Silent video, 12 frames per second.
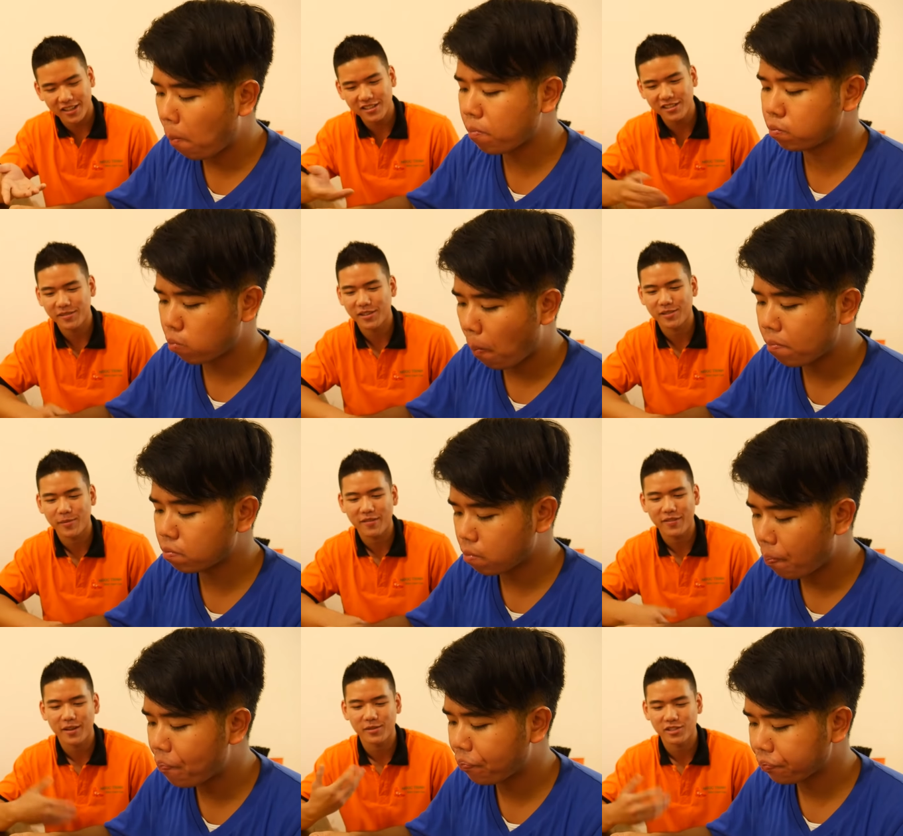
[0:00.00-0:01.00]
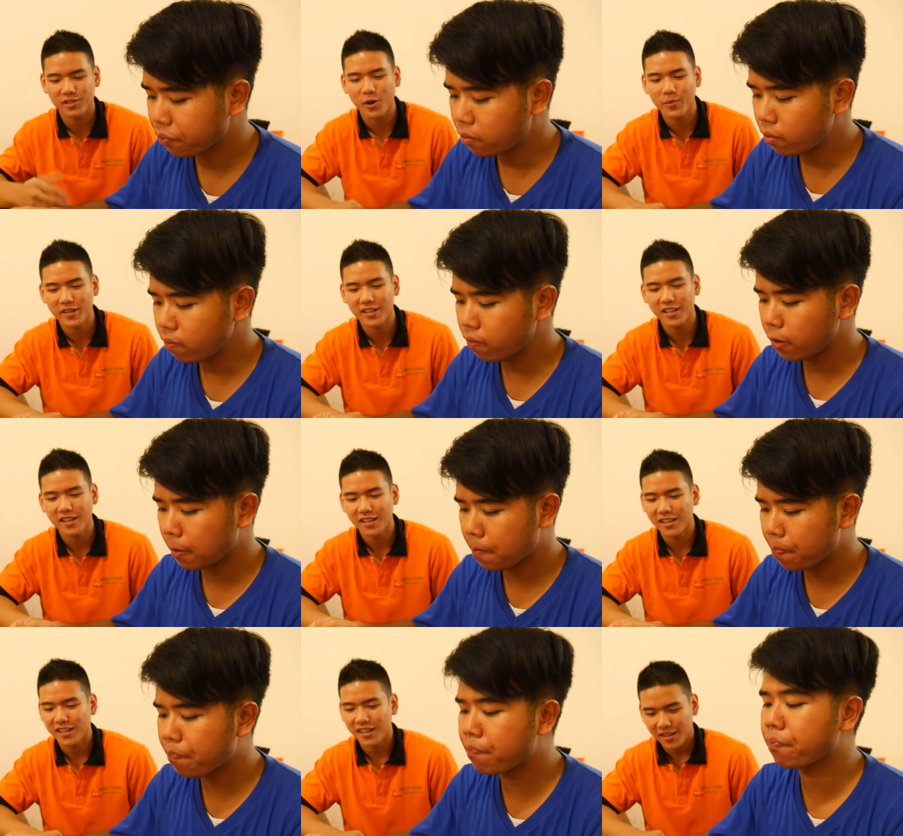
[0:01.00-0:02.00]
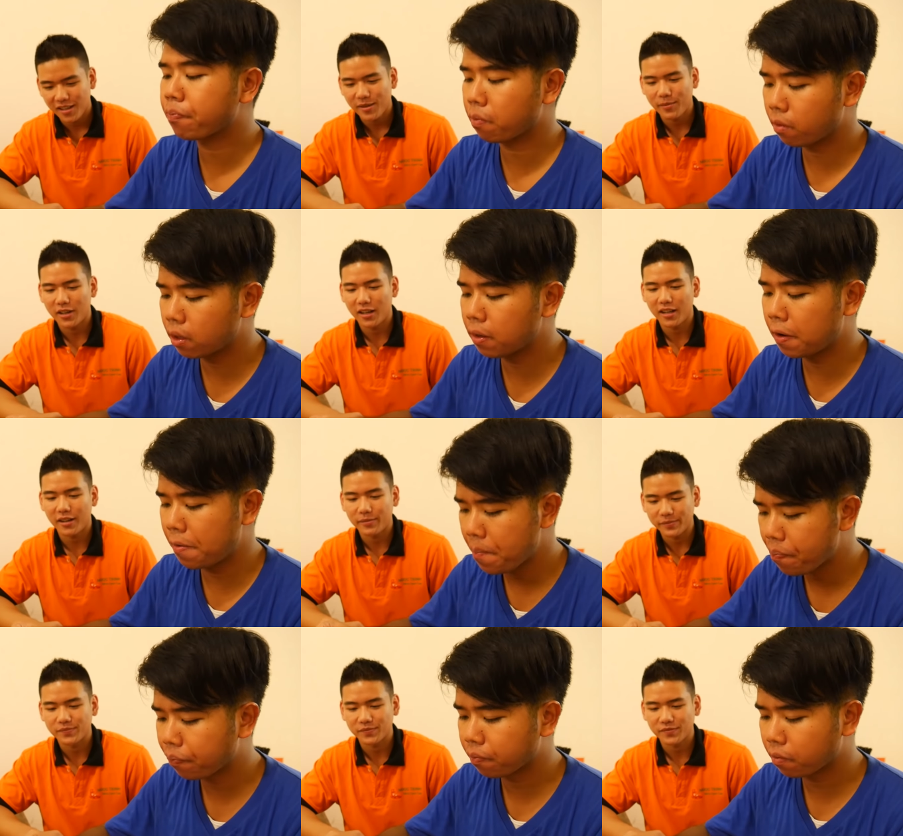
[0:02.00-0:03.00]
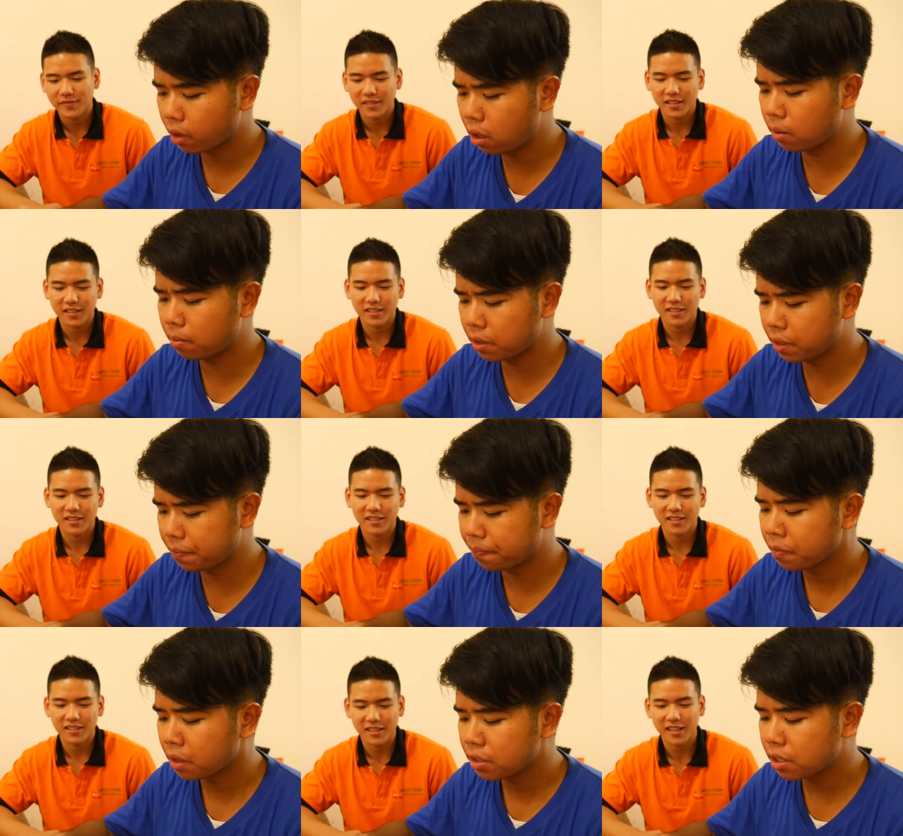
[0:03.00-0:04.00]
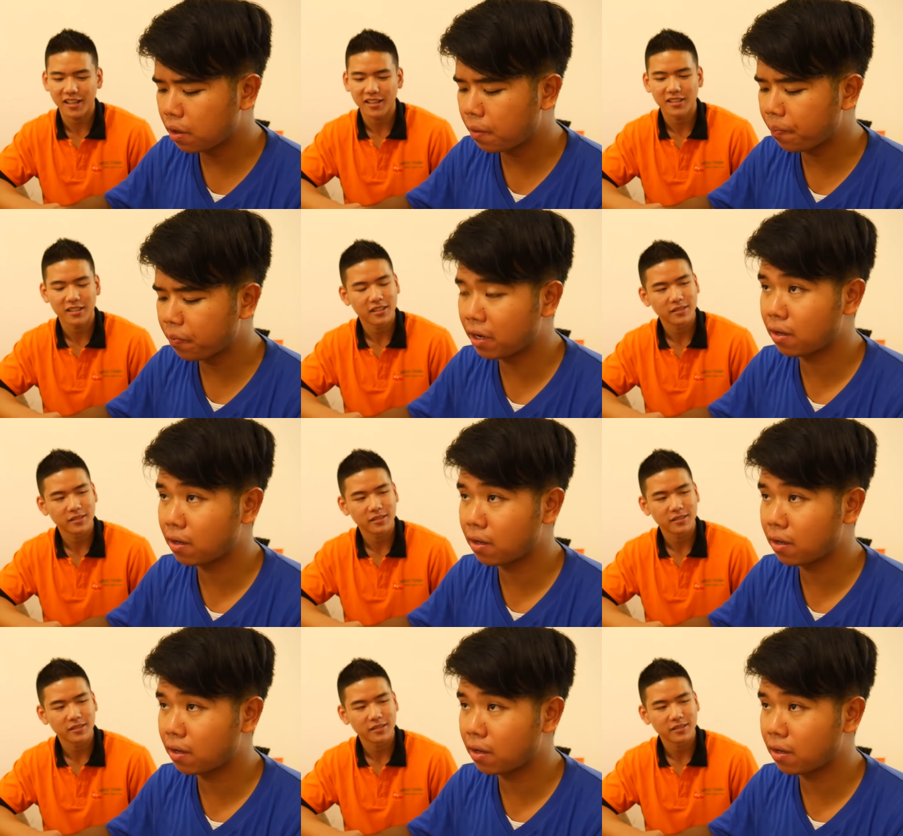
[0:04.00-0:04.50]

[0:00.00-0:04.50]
Speaker 1: this, because my family just opened it. But, oh, pretty good. Yeah. So, in